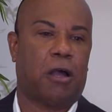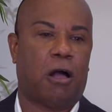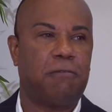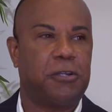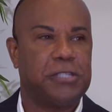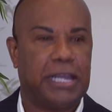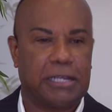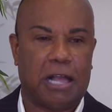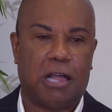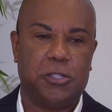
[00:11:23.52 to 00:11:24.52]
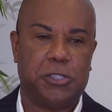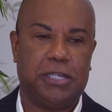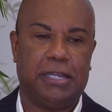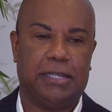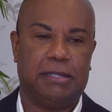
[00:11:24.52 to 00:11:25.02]
all of our
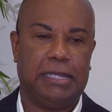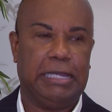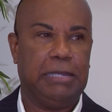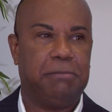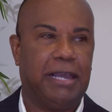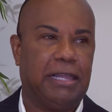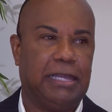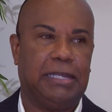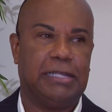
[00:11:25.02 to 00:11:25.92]
technology and emailing